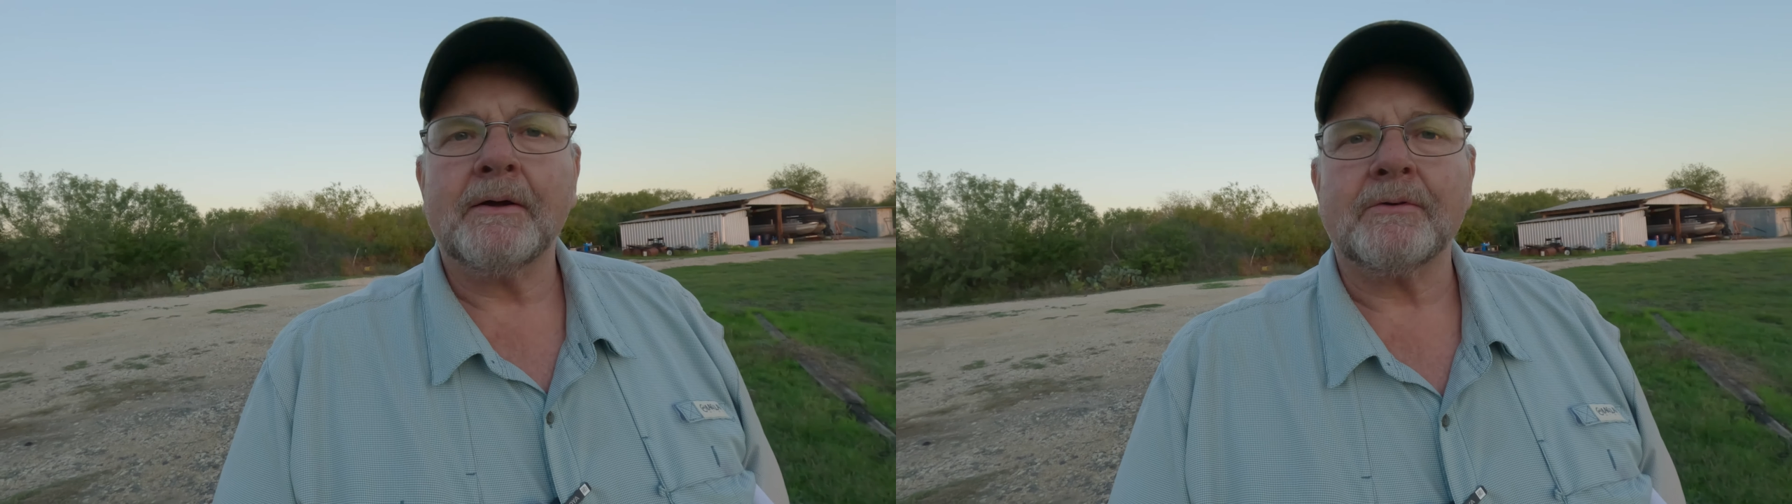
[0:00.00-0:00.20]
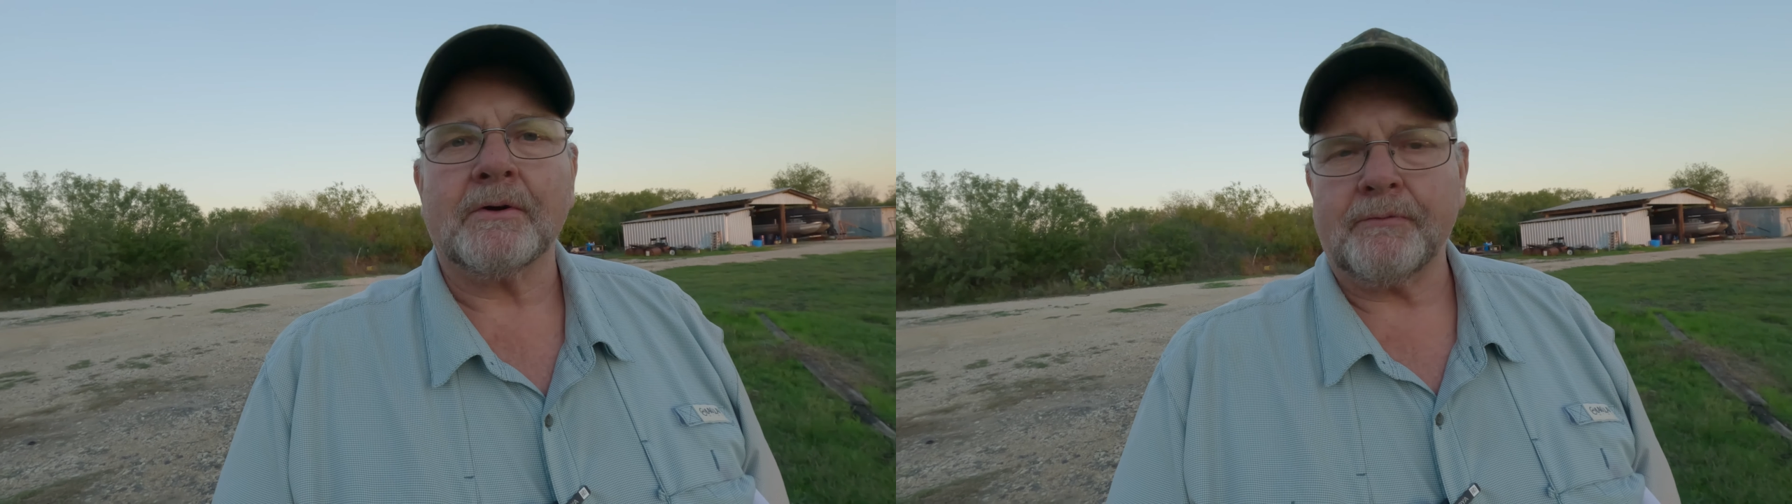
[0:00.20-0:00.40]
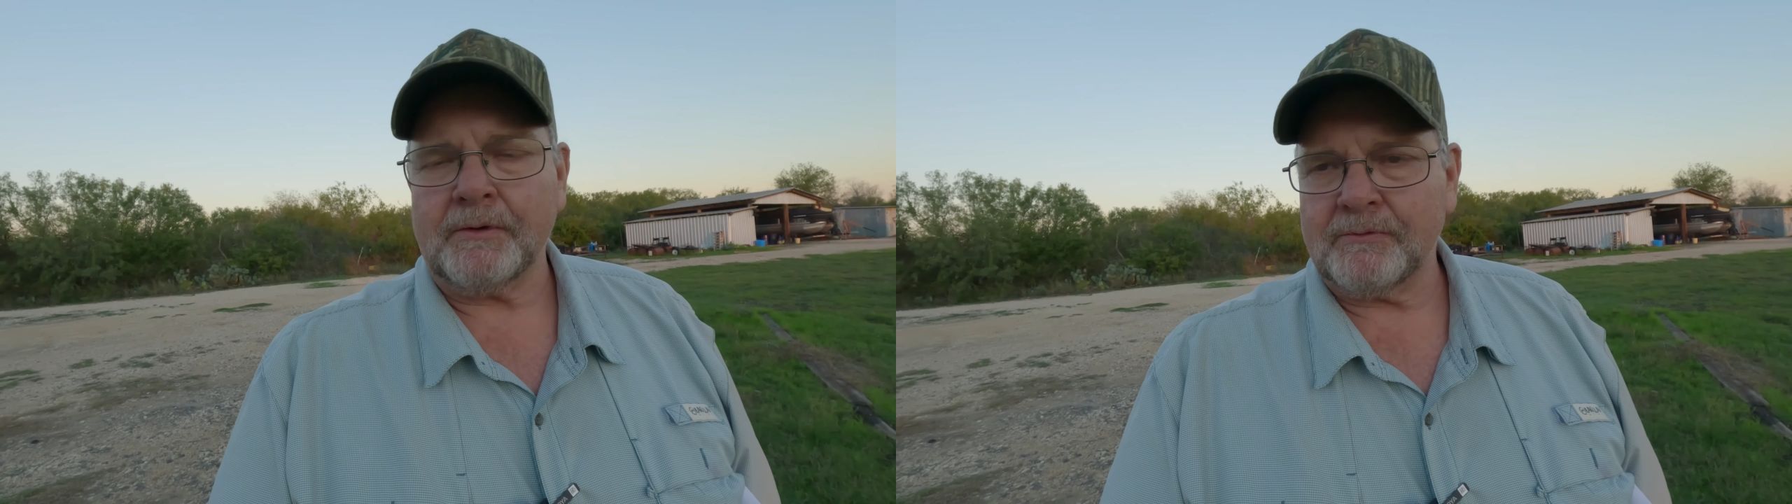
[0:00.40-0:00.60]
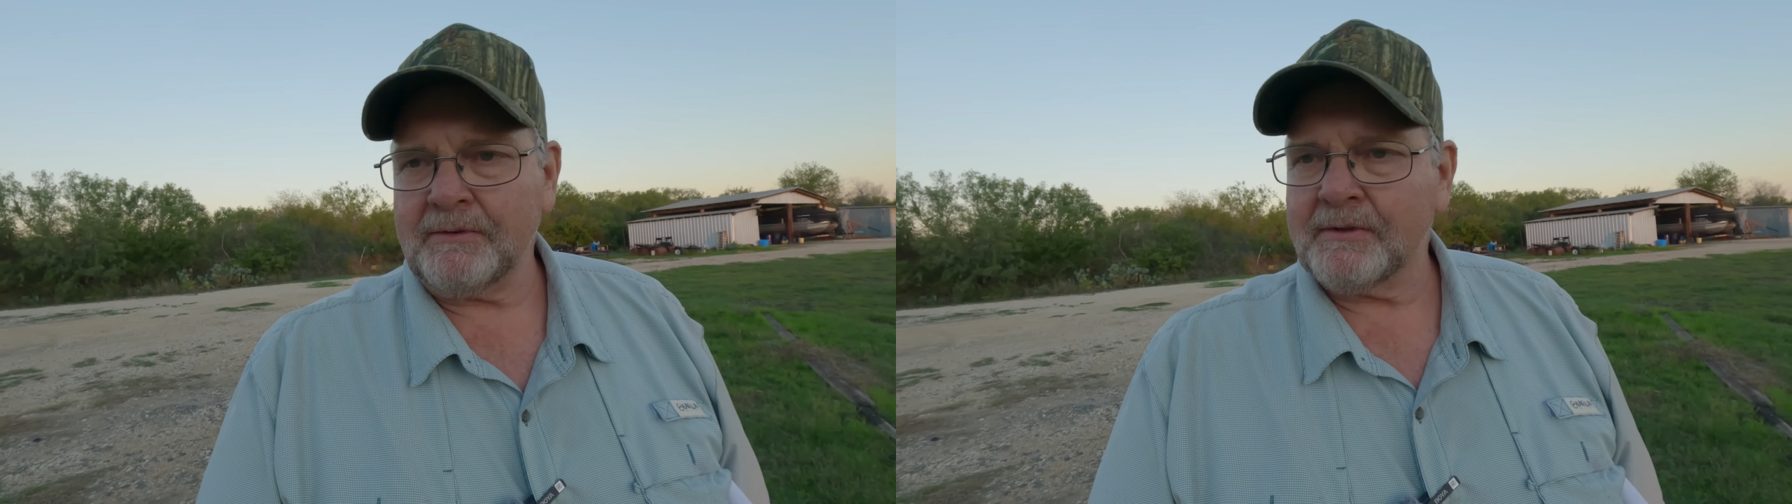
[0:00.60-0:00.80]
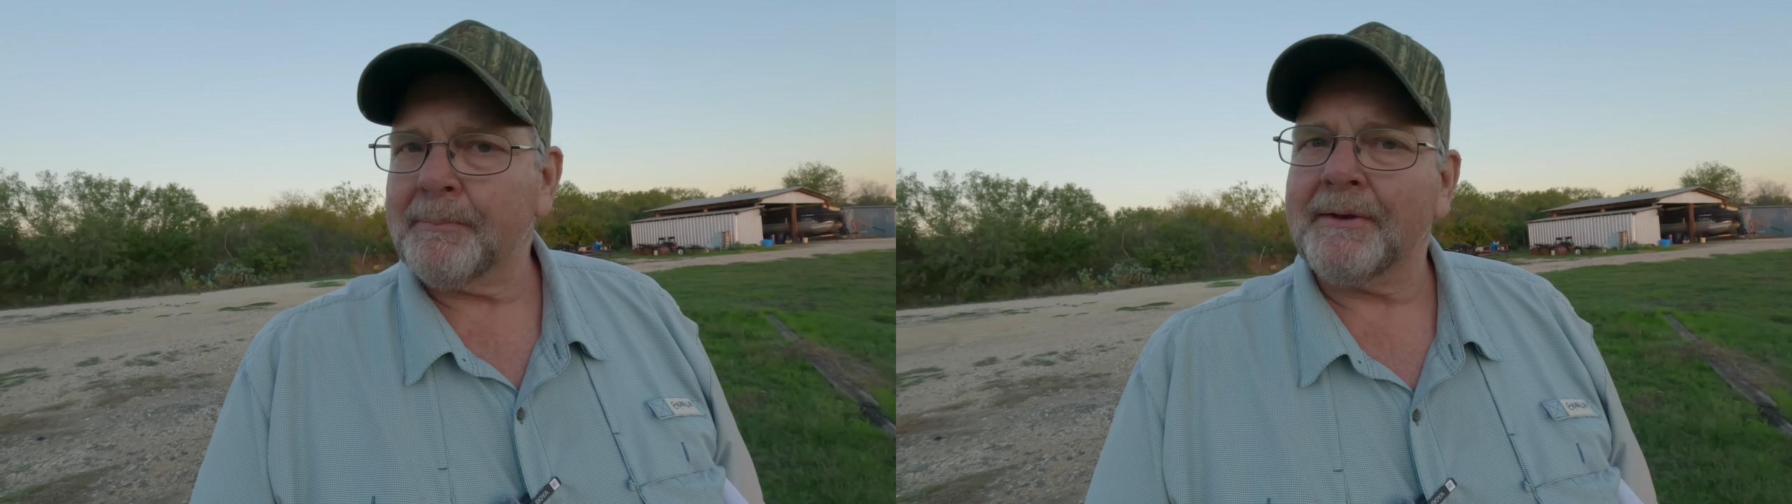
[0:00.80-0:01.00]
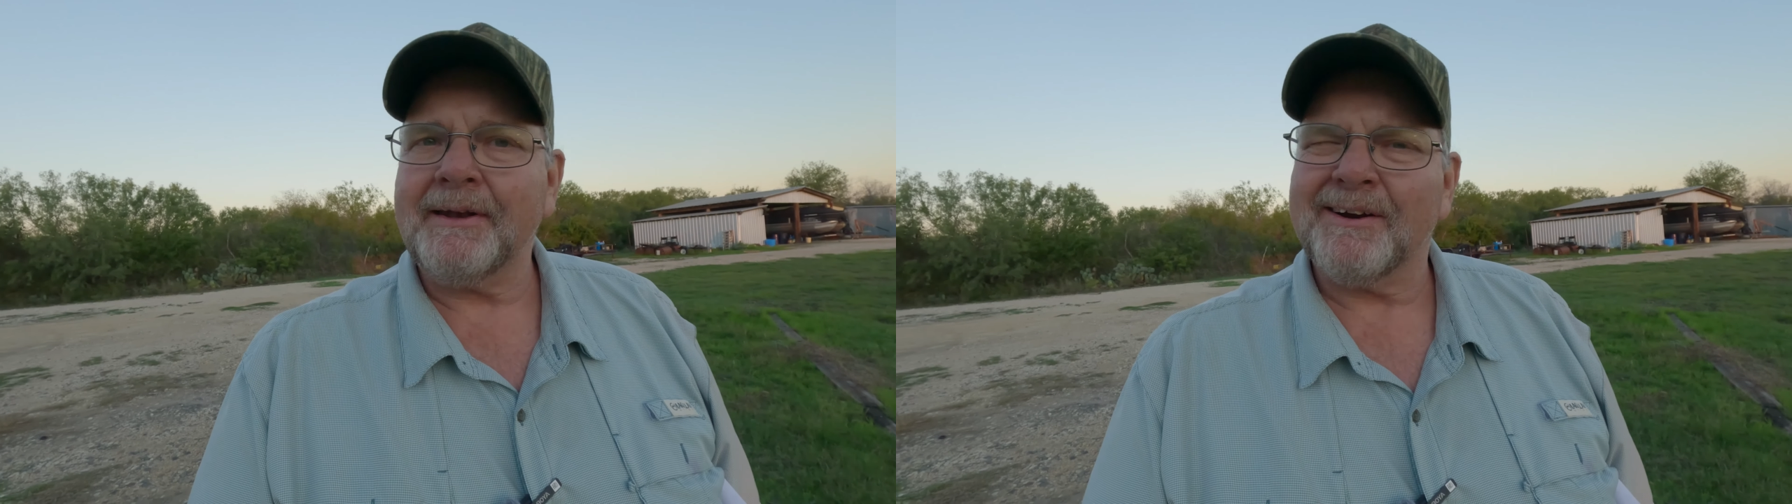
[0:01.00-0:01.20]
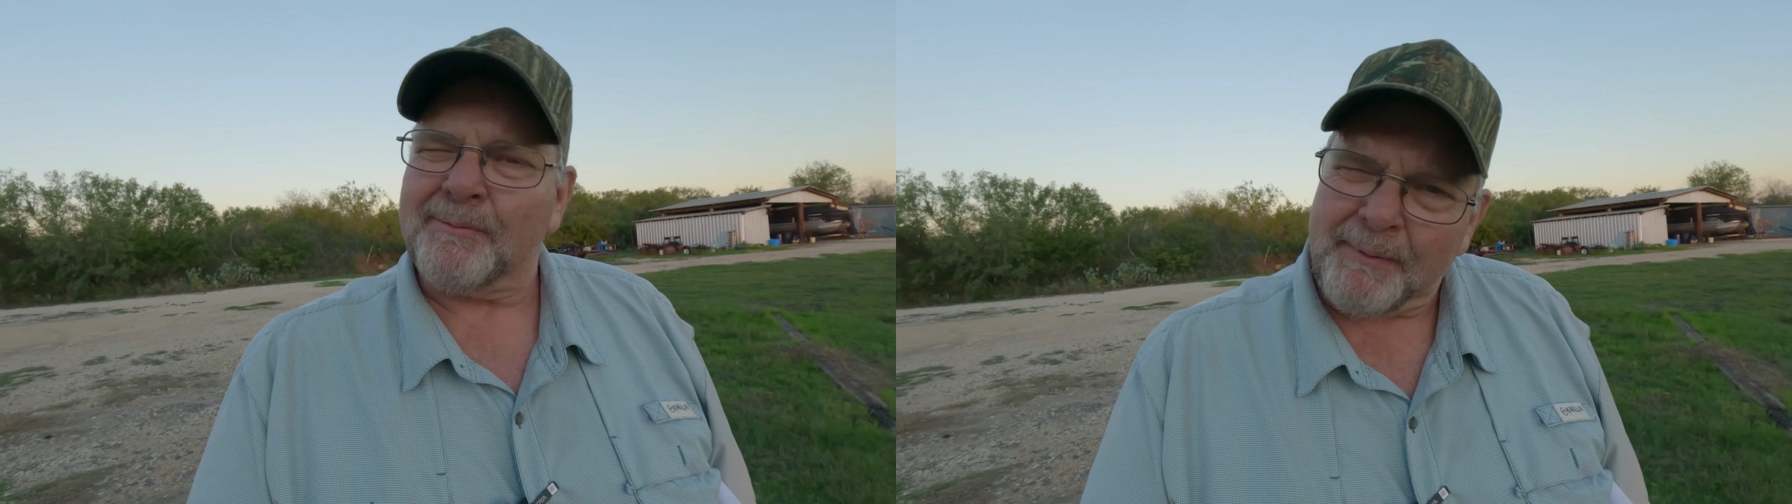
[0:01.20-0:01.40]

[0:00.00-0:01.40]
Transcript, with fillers: So if you see something there,